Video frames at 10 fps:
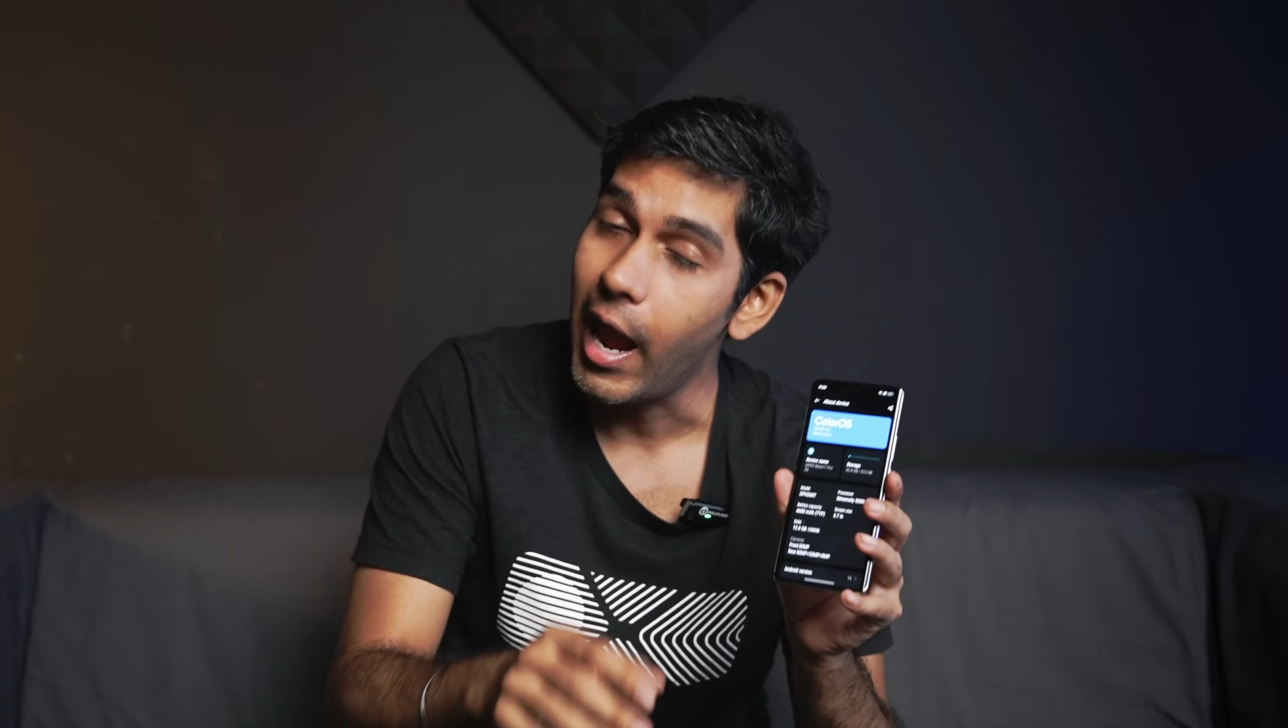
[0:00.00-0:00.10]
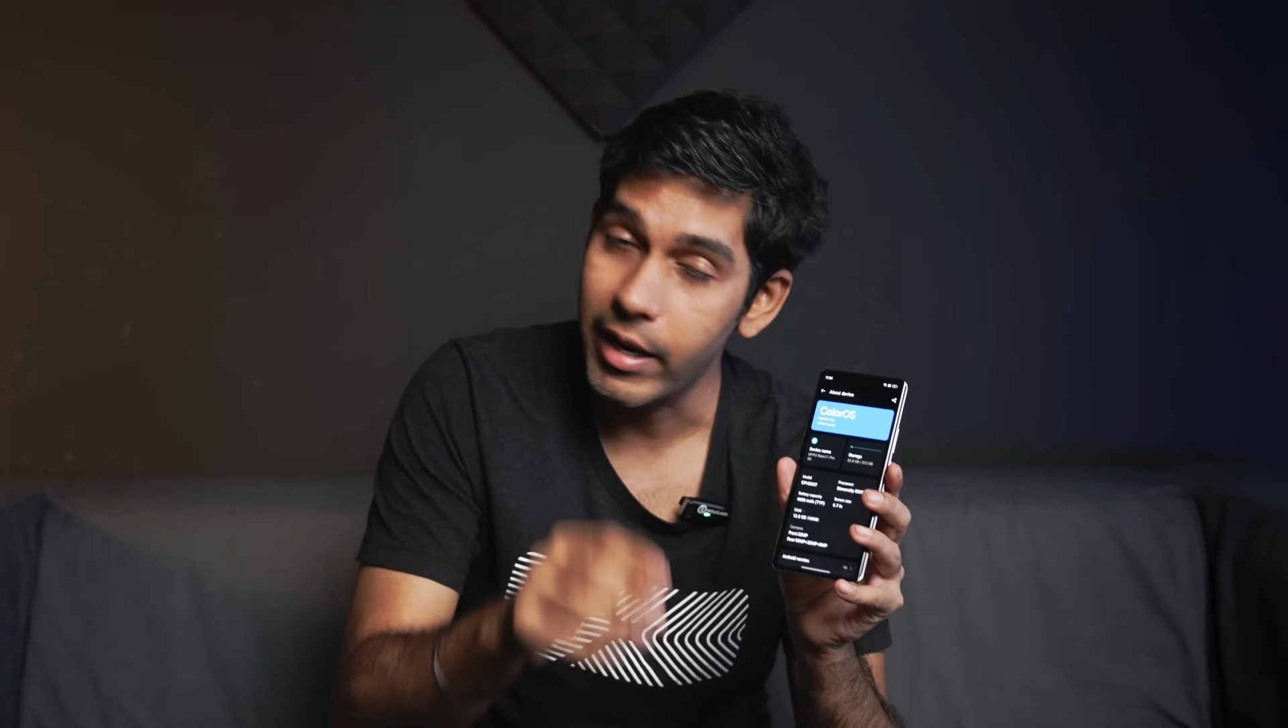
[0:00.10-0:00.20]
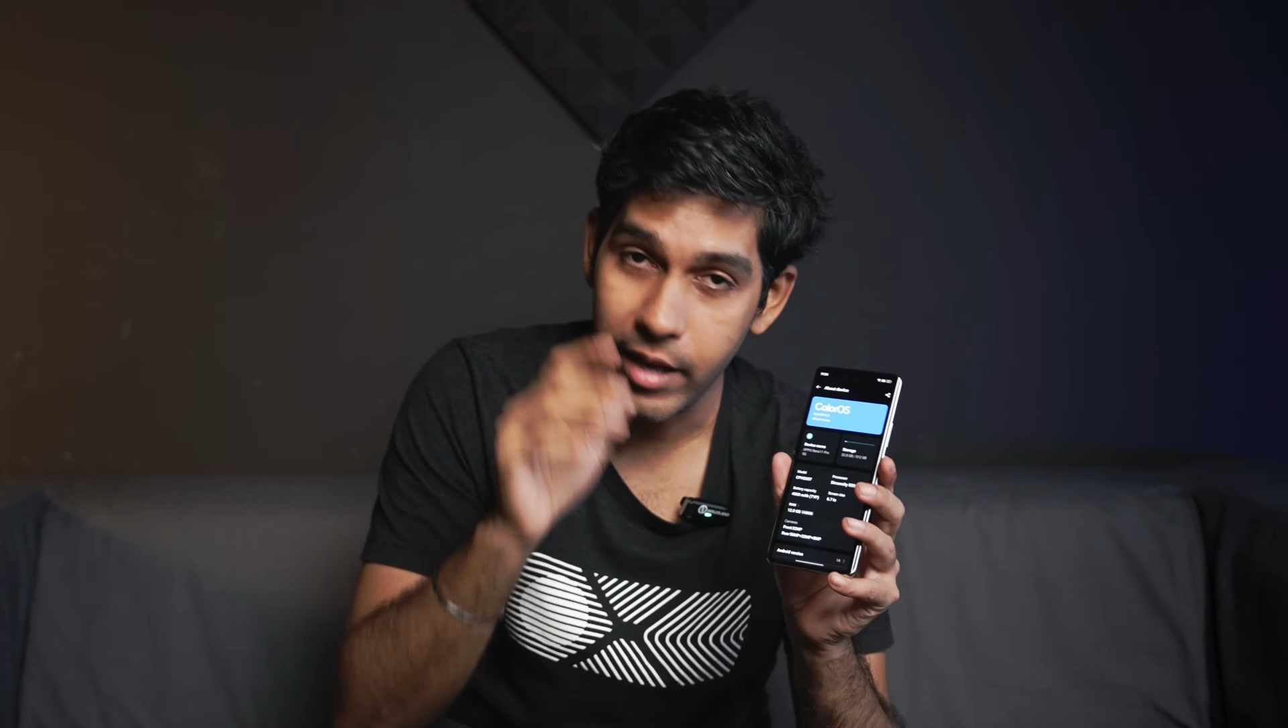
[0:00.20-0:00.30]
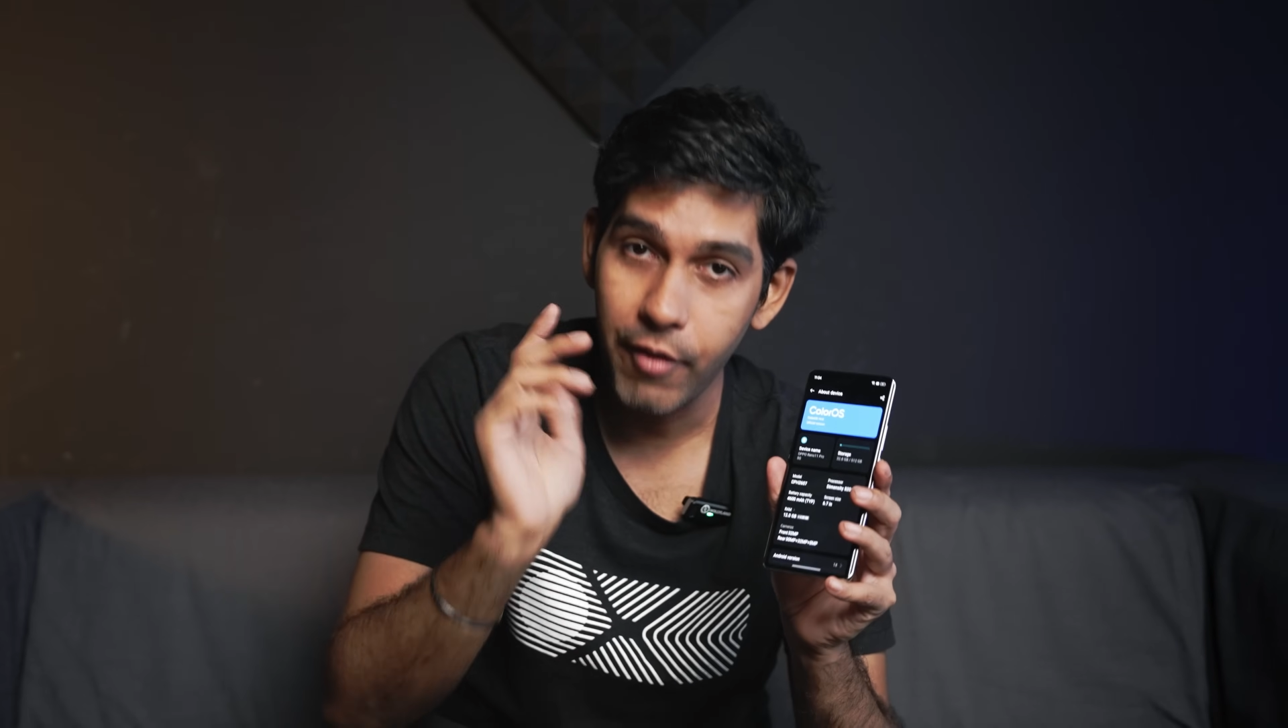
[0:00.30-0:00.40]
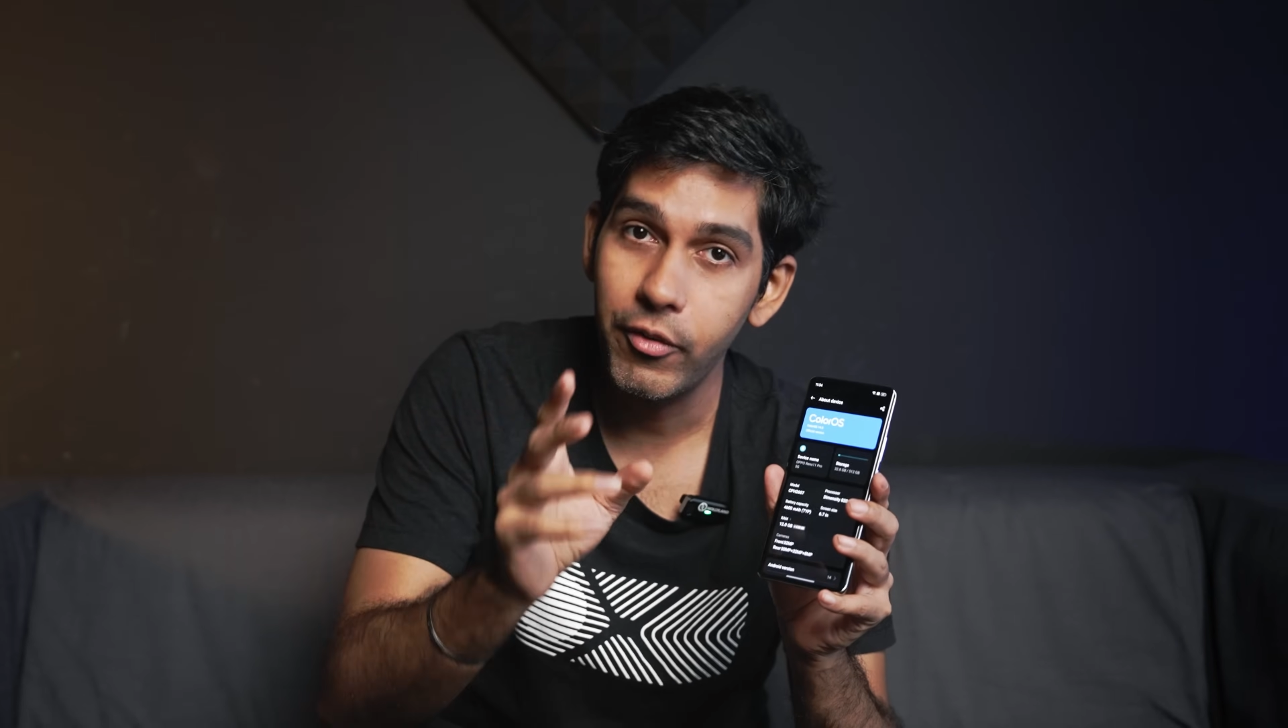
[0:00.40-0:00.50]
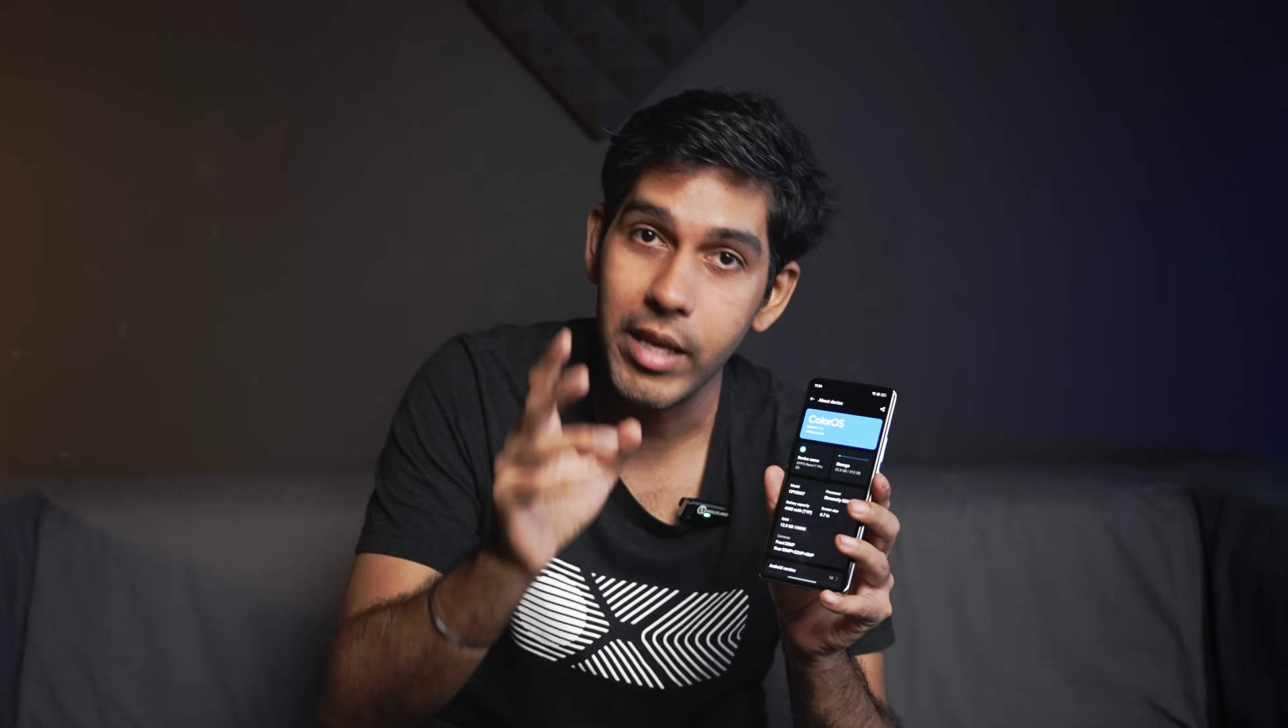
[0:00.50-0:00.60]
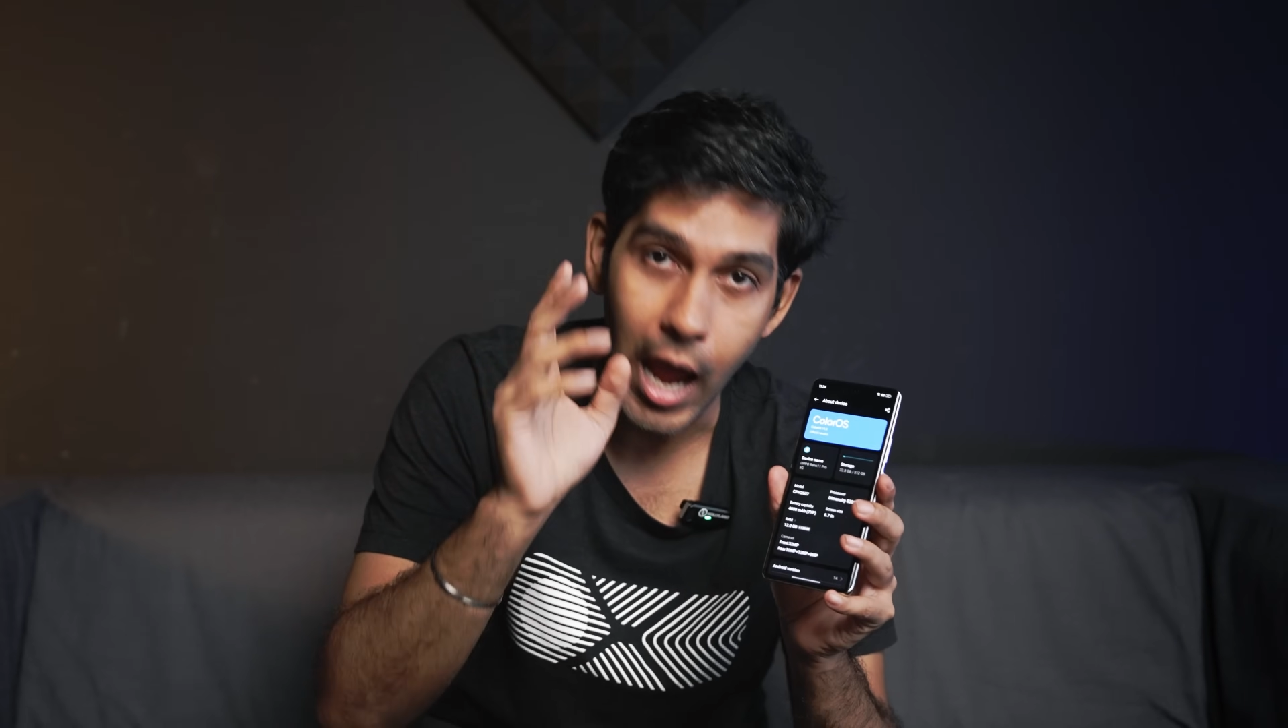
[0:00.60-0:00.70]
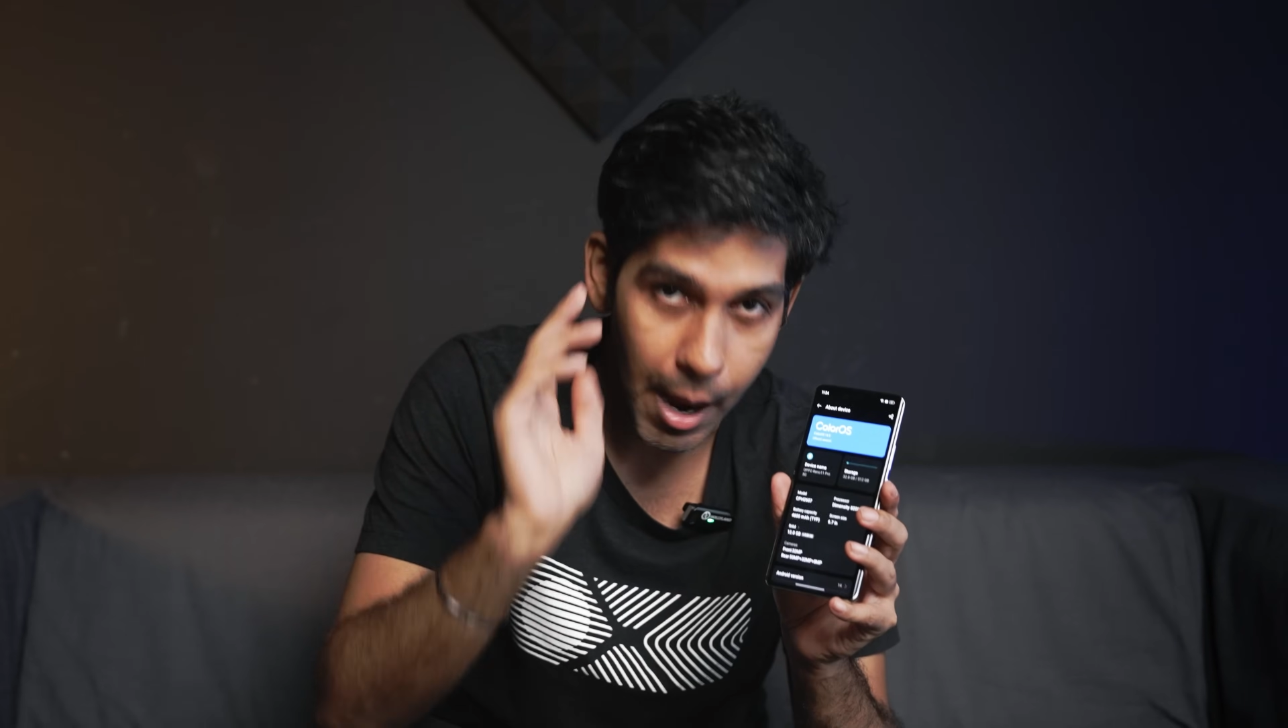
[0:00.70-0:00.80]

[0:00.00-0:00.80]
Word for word: and definitely